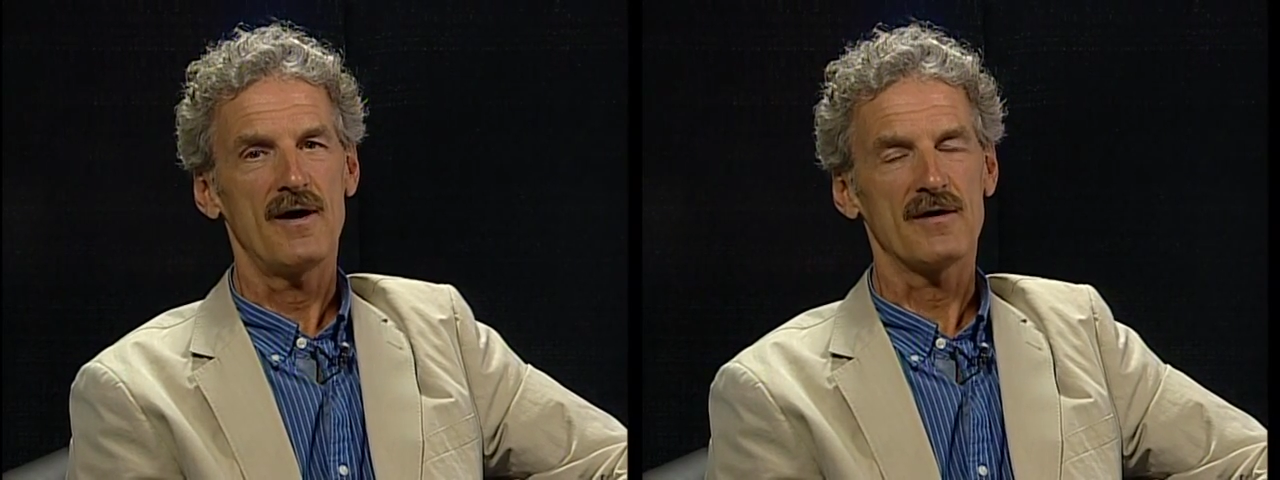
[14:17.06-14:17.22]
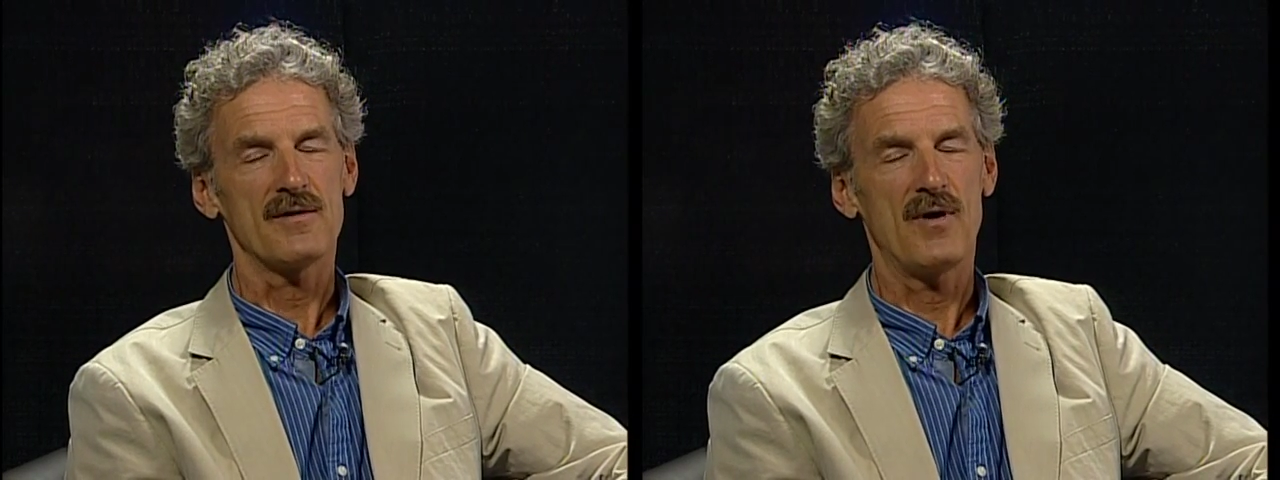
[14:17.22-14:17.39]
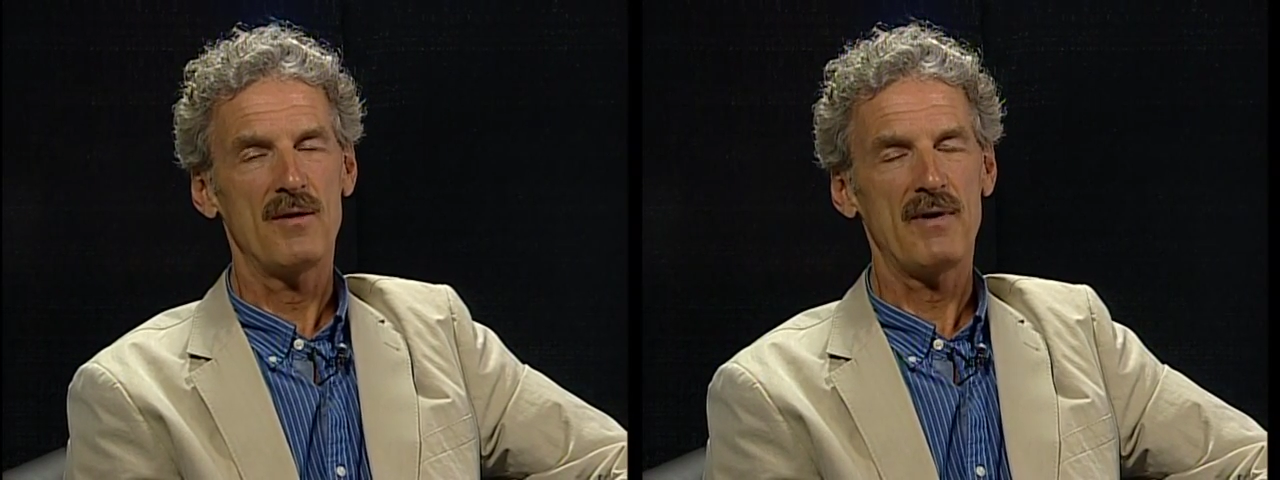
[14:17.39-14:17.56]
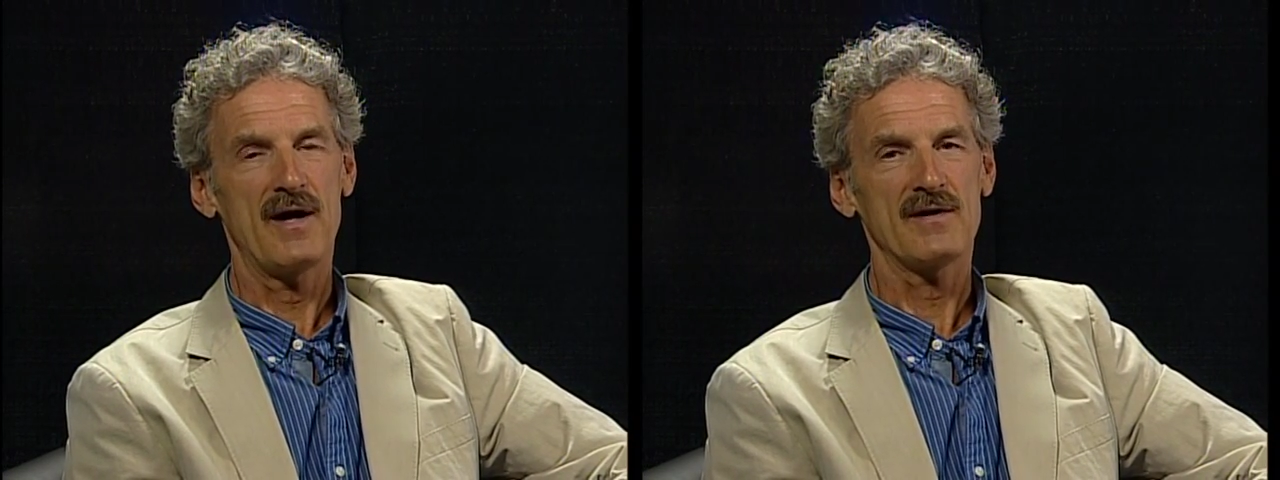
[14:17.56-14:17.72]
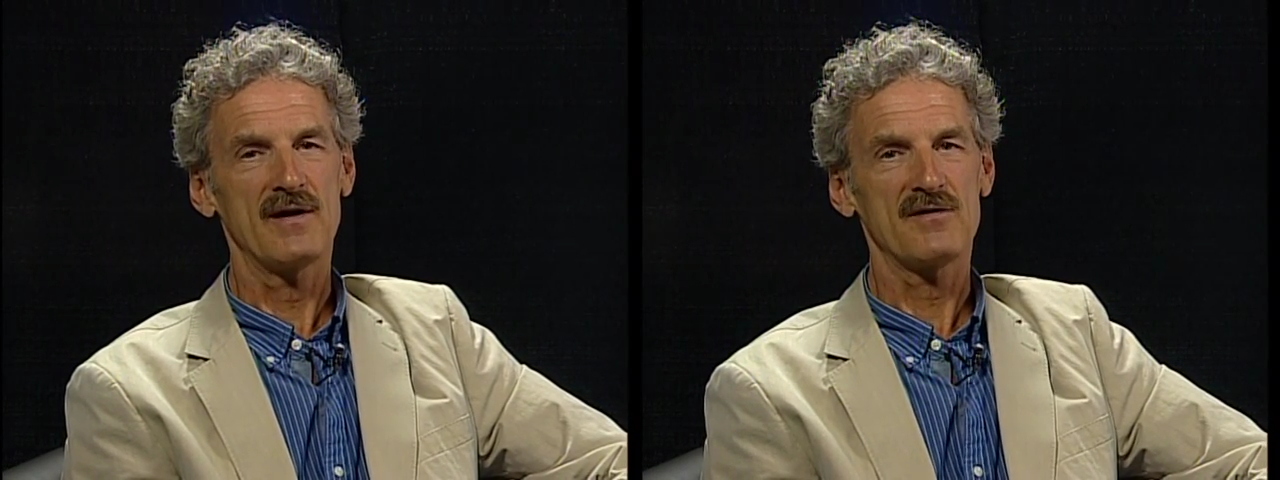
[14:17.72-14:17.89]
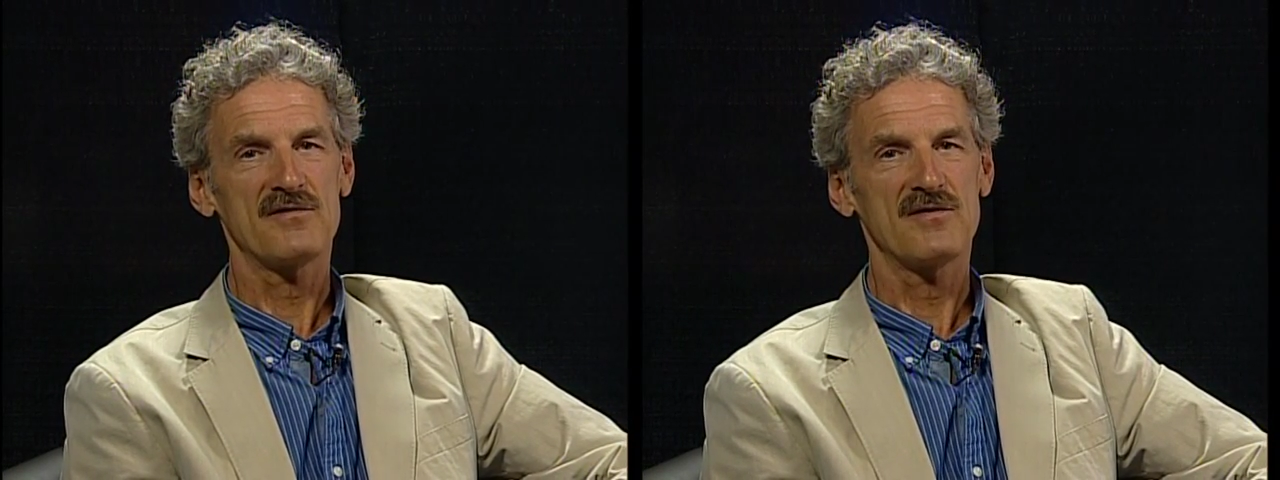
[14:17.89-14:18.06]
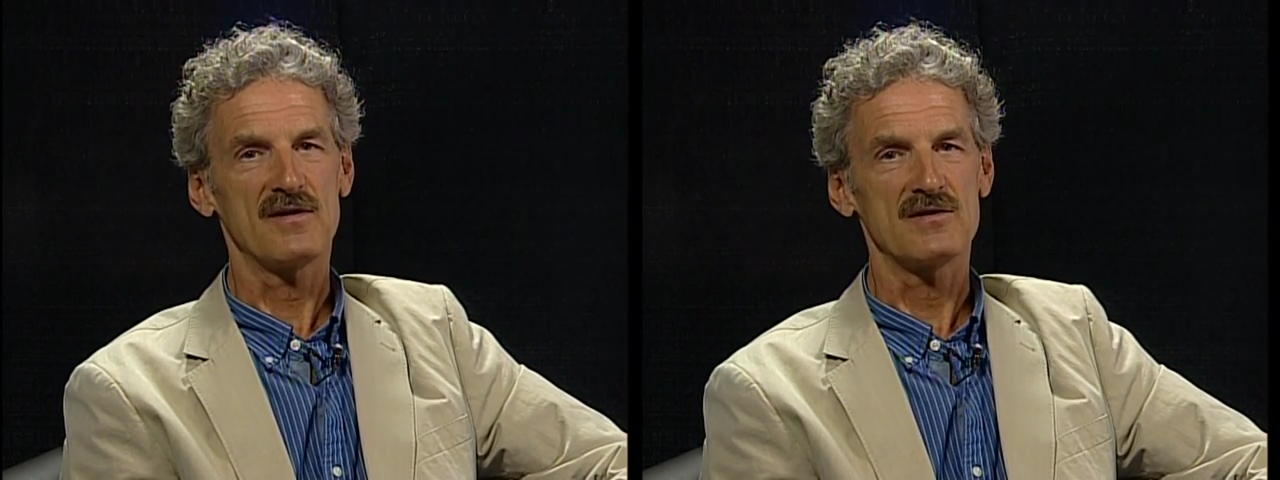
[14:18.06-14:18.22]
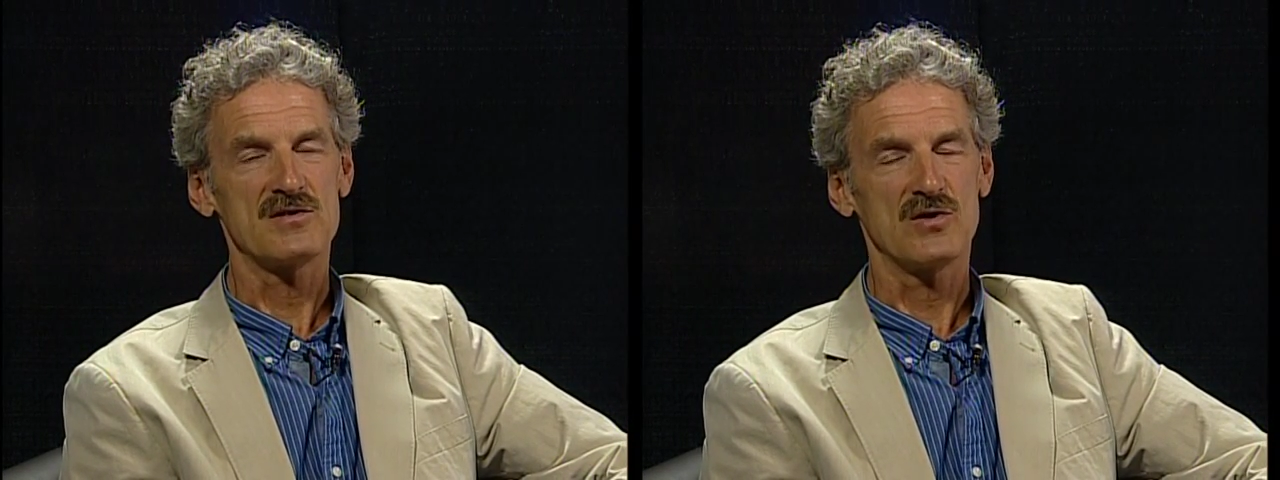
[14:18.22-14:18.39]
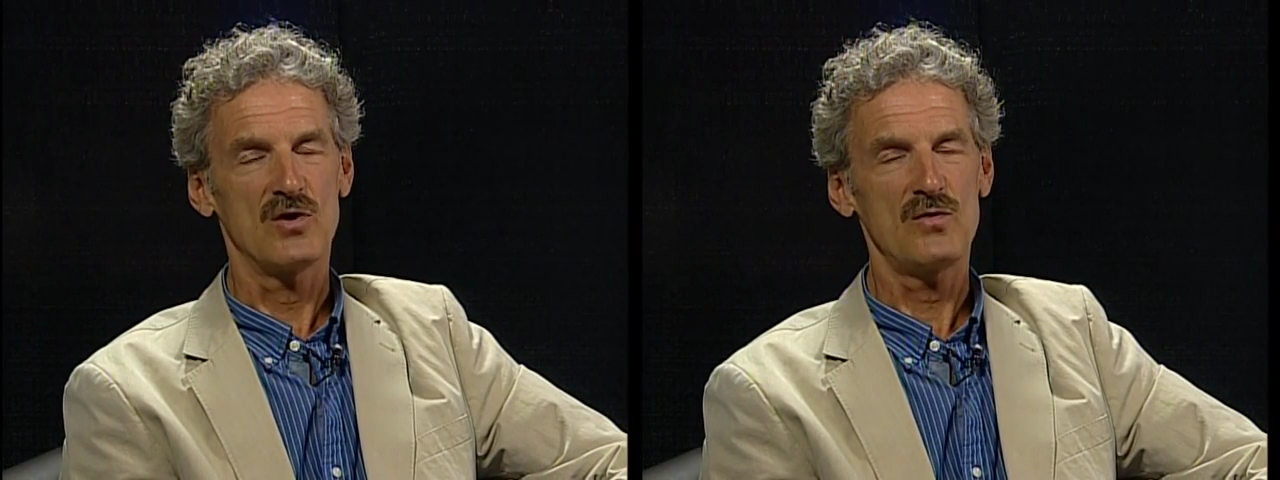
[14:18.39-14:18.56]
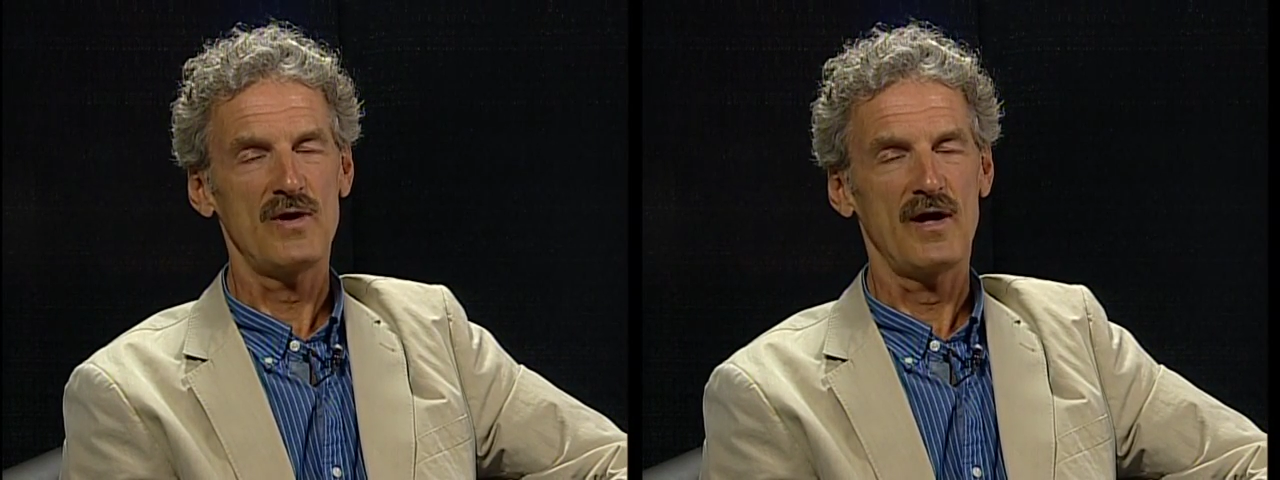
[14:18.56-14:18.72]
come on back next show,